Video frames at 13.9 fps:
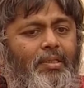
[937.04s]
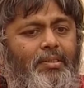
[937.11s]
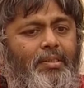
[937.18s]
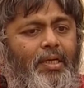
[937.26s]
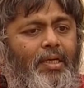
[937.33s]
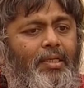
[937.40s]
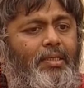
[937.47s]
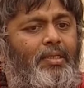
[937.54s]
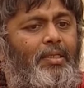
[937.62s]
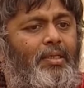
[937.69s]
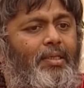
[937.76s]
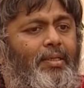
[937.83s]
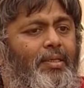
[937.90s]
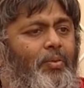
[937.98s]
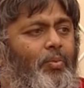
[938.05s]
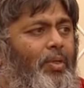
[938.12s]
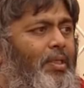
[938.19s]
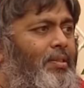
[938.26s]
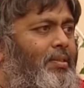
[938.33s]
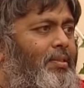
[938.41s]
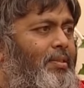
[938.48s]
decide in
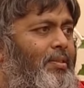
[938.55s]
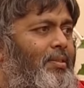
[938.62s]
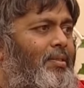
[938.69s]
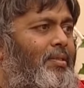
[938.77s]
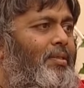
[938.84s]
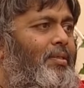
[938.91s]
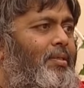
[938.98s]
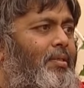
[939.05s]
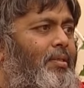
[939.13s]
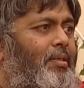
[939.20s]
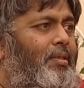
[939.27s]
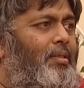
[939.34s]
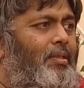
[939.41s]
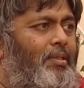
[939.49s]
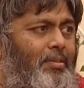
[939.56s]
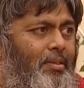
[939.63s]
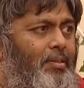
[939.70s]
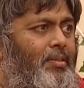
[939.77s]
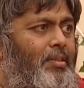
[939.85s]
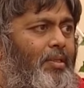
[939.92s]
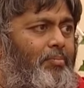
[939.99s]
advance. This
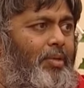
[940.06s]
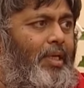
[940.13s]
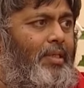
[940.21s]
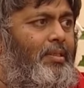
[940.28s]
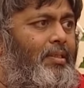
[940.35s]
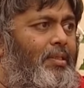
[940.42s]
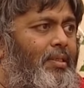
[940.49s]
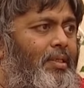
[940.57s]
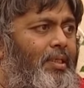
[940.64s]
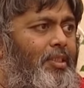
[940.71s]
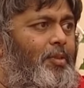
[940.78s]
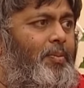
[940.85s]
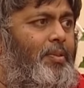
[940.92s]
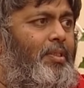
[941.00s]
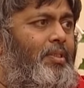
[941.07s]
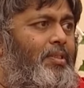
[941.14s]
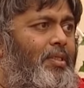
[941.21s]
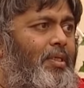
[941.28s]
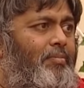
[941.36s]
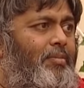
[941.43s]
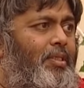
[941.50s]
is a practical
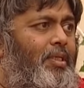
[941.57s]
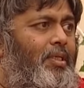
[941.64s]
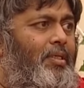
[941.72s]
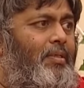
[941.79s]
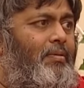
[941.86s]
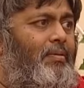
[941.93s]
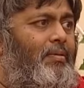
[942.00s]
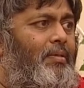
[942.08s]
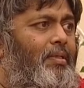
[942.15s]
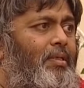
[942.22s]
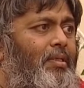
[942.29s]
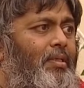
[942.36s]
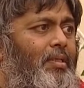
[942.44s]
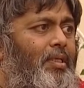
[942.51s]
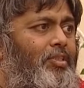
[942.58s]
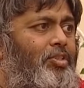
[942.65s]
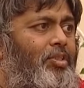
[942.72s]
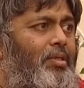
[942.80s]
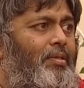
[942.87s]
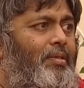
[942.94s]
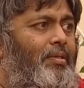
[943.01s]
experience I am telling you. The
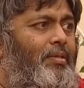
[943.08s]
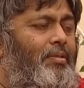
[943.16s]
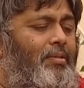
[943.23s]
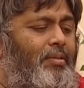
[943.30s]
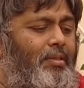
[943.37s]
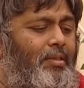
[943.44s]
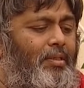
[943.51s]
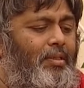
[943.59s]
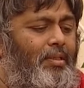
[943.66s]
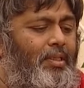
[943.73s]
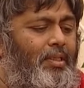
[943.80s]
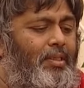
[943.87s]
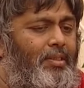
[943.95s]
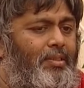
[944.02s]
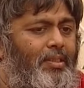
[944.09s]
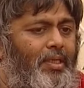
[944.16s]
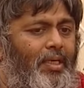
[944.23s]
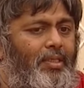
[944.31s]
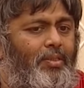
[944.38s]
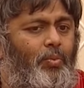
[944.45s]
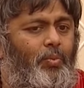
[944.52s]
children, they
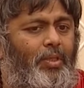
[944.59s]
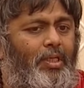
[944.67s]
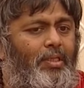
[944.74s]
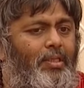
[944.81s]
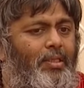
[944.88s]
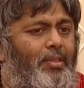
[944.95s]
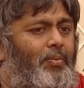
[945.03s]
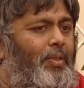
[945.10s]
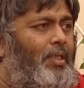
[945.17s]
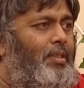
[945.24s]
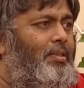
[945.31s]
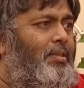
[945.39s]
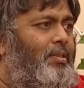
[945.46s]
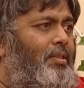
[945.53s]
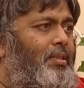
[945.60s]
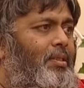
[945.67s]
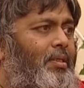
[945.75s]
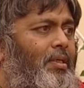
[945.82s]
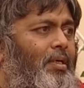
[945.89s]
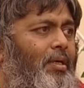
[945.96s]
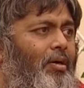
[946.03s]
decide well in advance
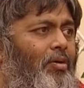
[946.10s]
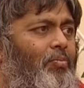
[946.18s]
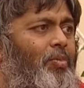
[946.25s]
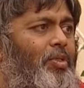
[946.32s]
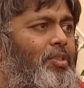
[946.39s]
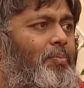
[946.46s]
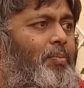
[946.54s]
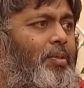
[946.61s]
how much